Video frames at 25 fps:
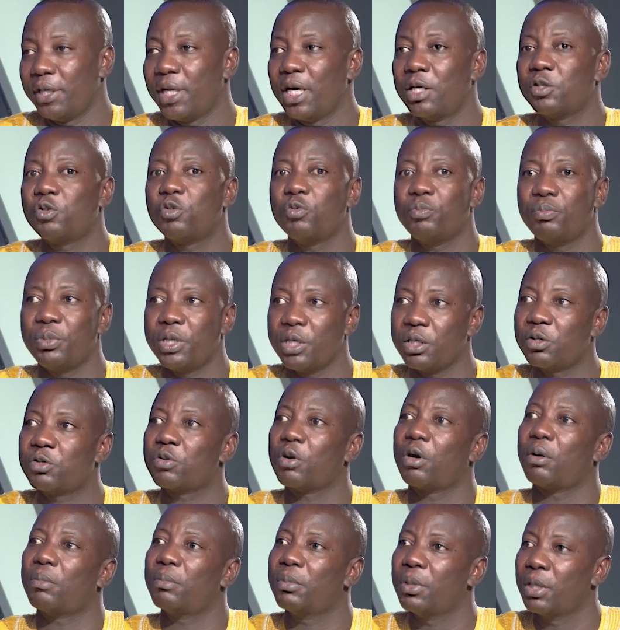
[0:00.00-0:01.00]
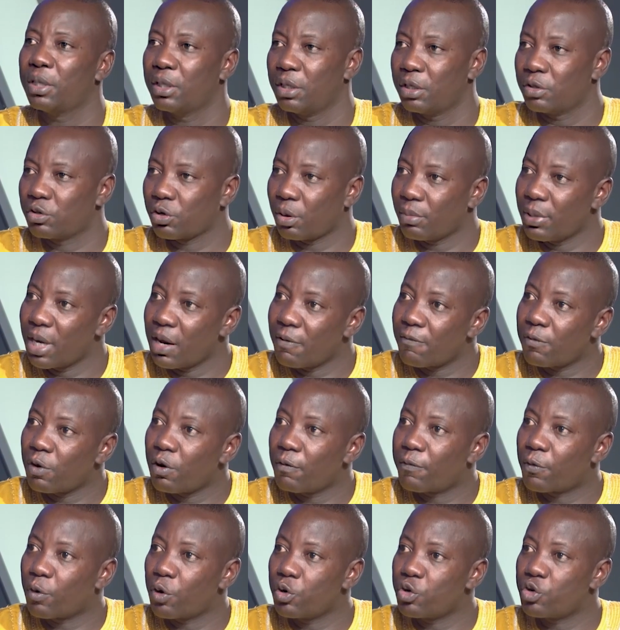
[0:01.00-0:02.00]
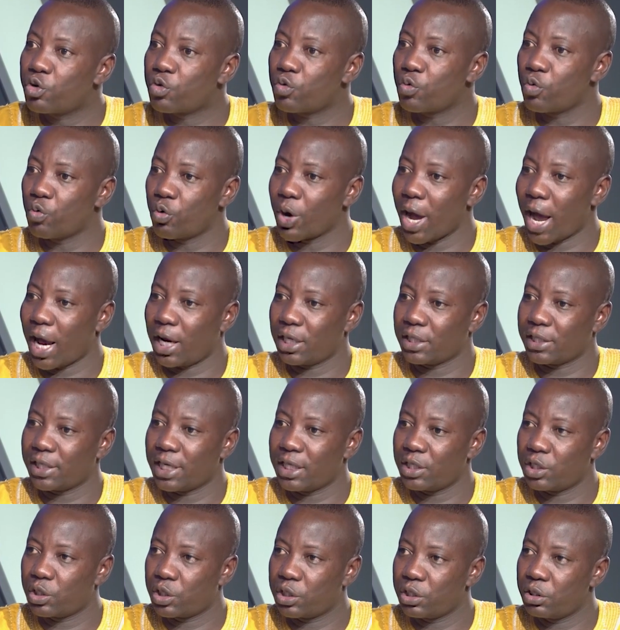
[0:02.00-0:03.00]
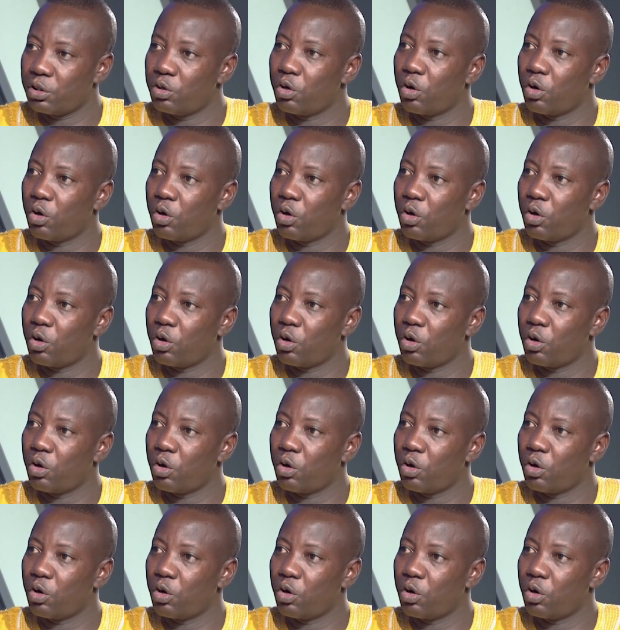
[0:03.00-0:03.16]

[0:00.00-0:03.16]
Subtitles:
There should be some level of control, access,